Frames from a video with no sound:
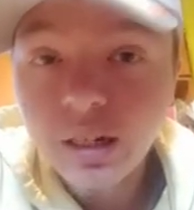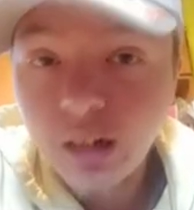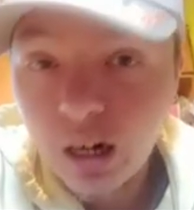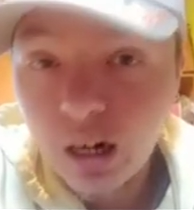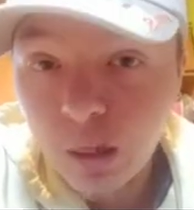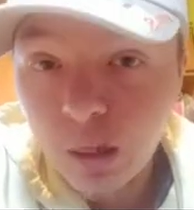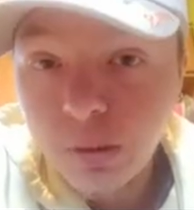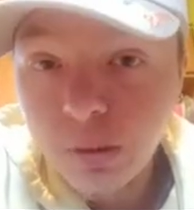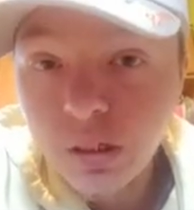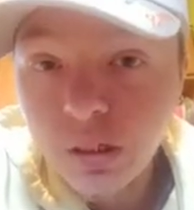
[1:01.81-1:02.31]

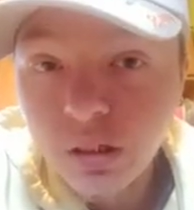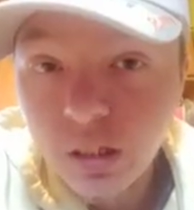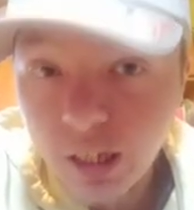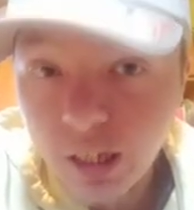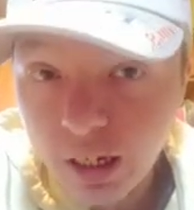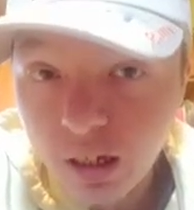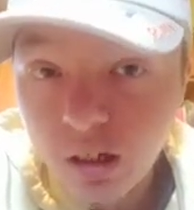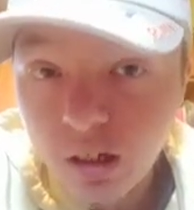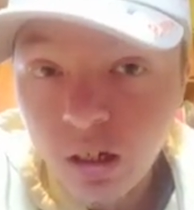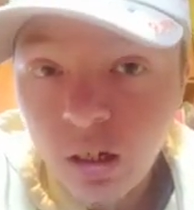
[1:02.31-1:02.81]
copy
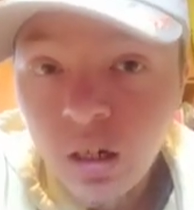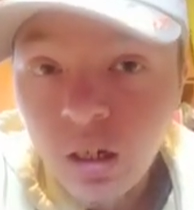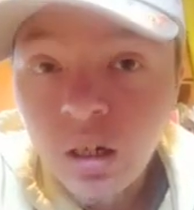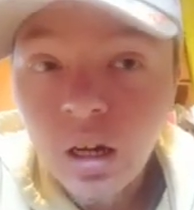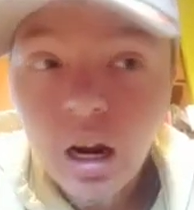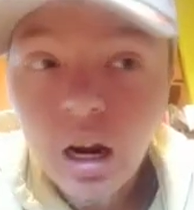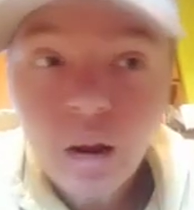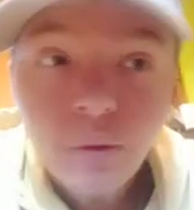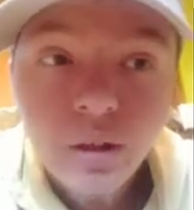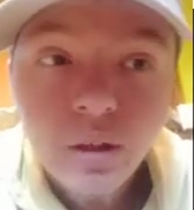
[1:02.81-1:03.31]
link
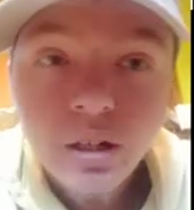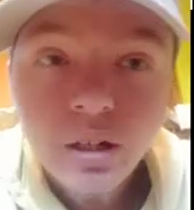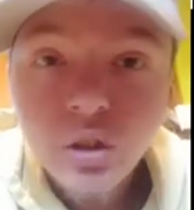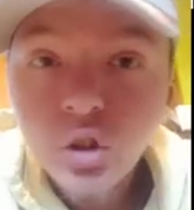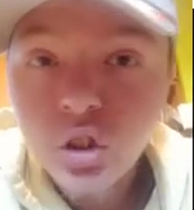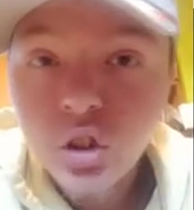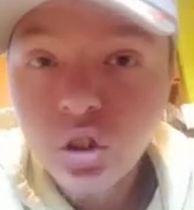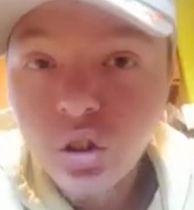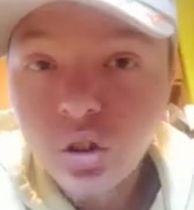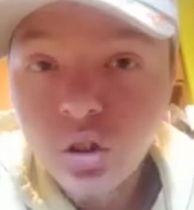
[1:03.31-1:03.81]
and then
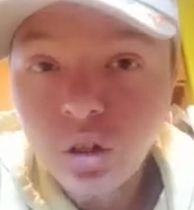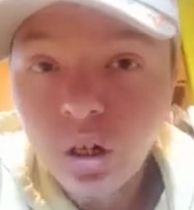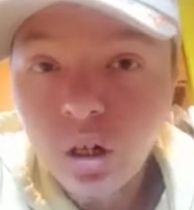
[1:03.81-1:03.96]
just